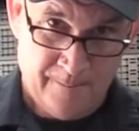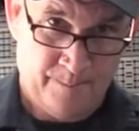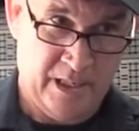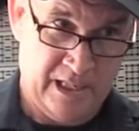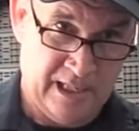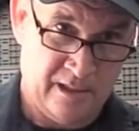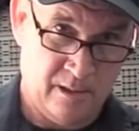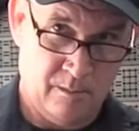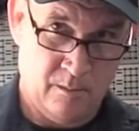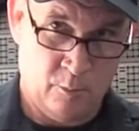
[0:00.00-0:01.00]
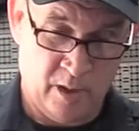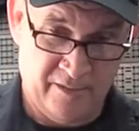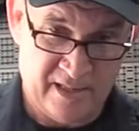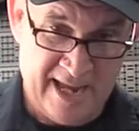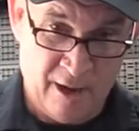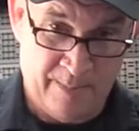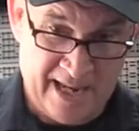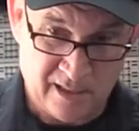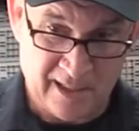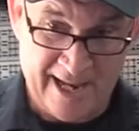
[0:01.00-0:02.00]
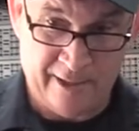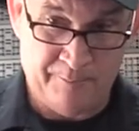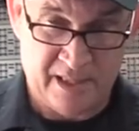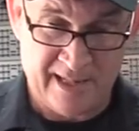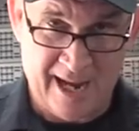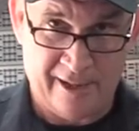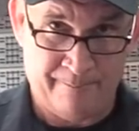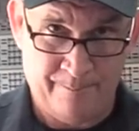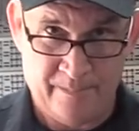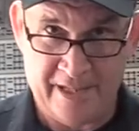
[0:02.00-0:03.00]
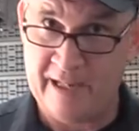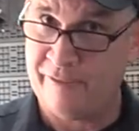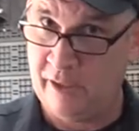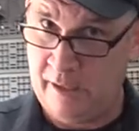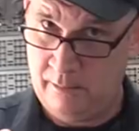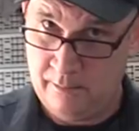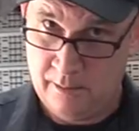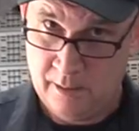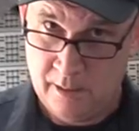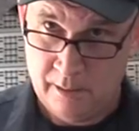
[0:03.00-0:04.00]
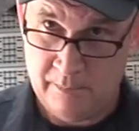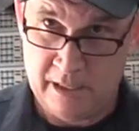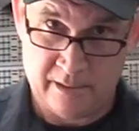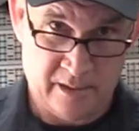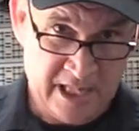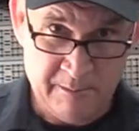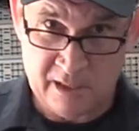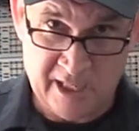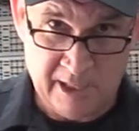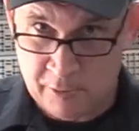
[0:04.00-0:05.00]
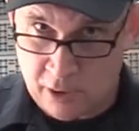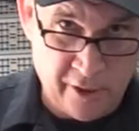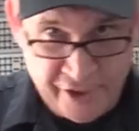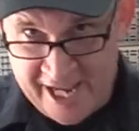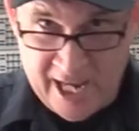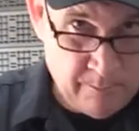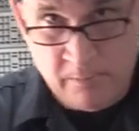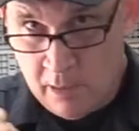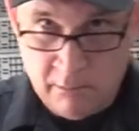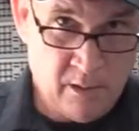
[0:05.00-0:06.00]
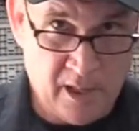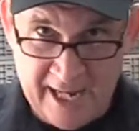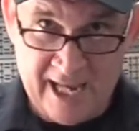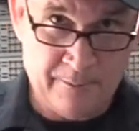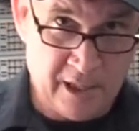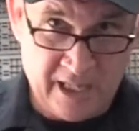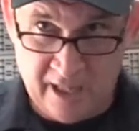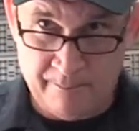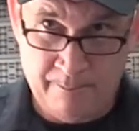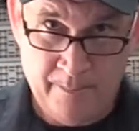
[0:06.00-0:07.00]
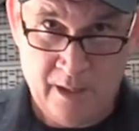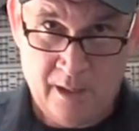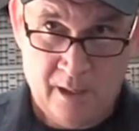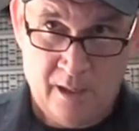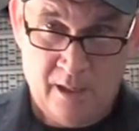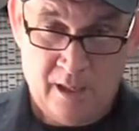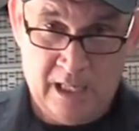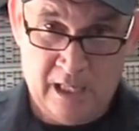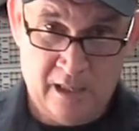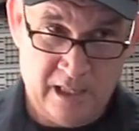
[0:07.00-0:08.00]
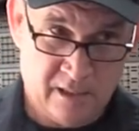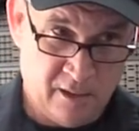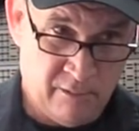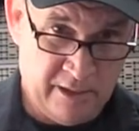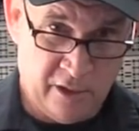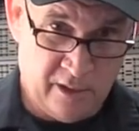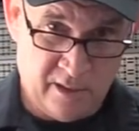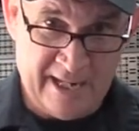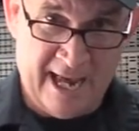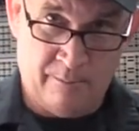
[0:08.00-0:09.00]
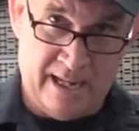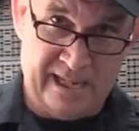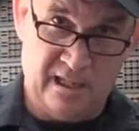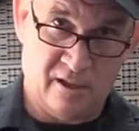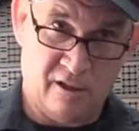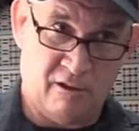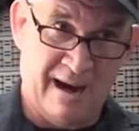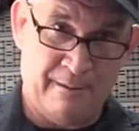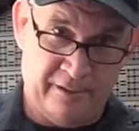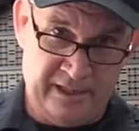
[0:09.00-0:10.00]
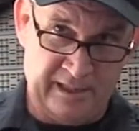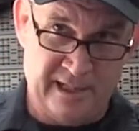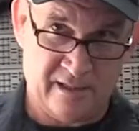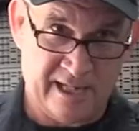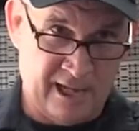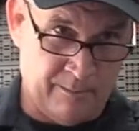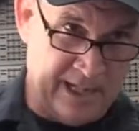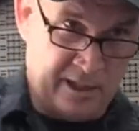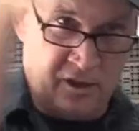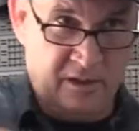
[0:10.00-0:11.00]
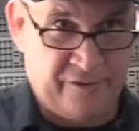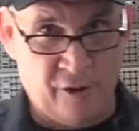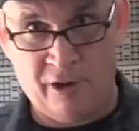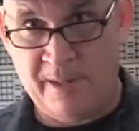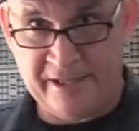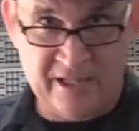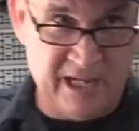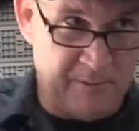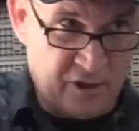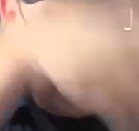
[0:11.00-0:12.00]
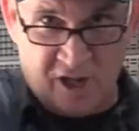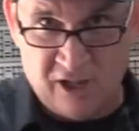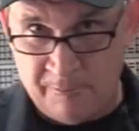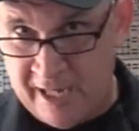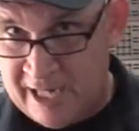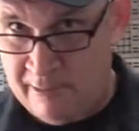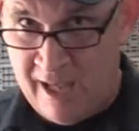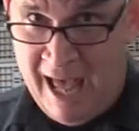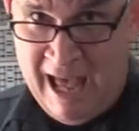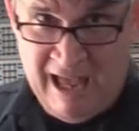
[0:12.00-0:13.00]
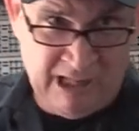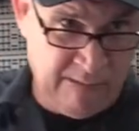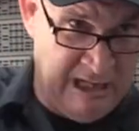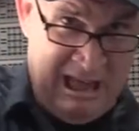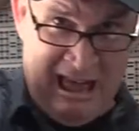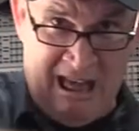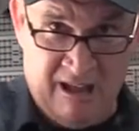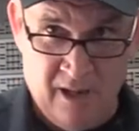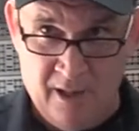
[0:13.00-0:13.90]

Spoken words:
One of his saddlebags landed beside him, thankfully, because the demons came charging at him, running at him to get him. And he started reaching his saddlebag, and he started grabbing things out of the saddlebag and throwing them at the demons, chunking them at him. Hey, help me, yeah.